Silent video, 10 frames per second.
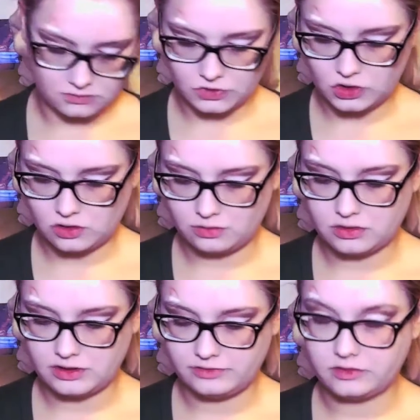Y'all
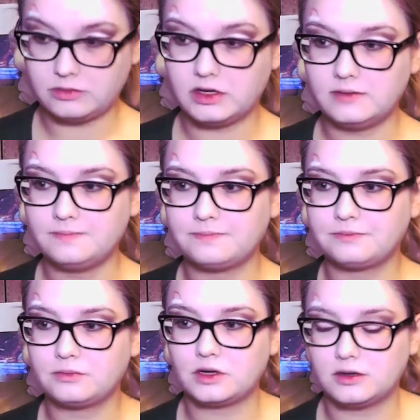pray for me,
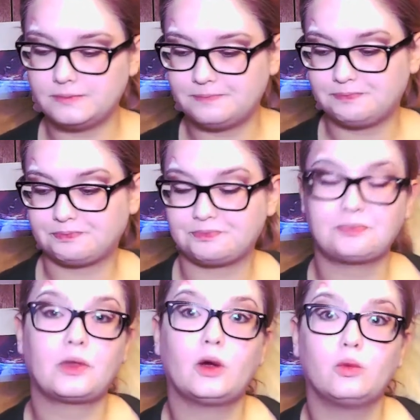but
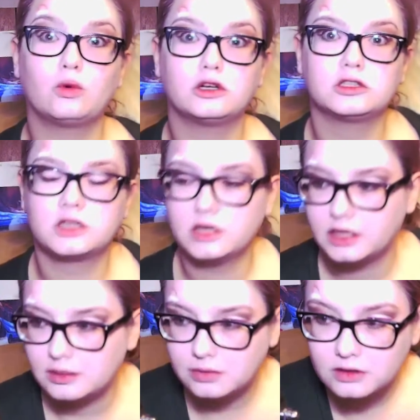we're just gonna keep
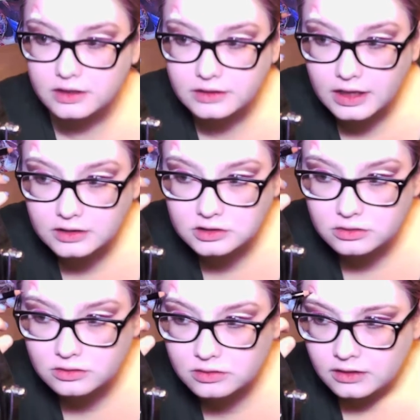it like that
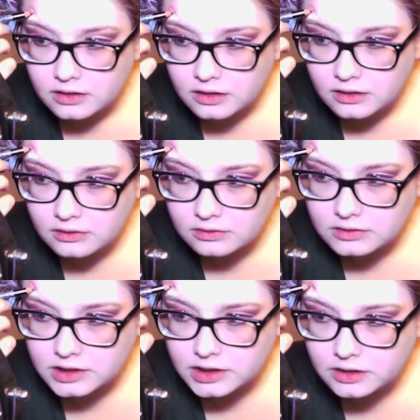so I don't
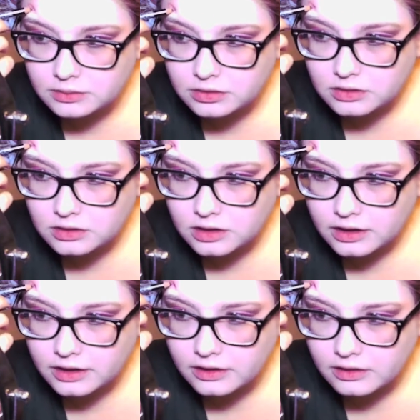sit here
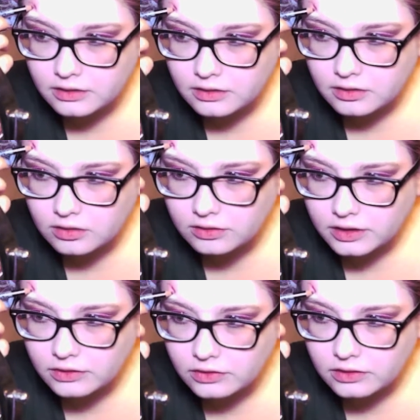playing all day
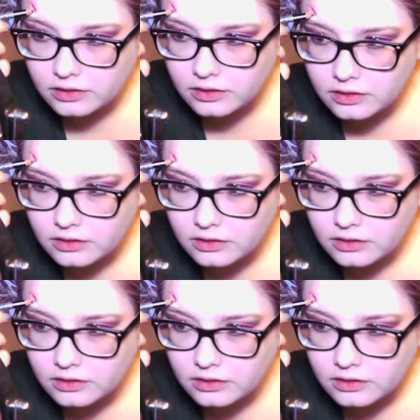with it.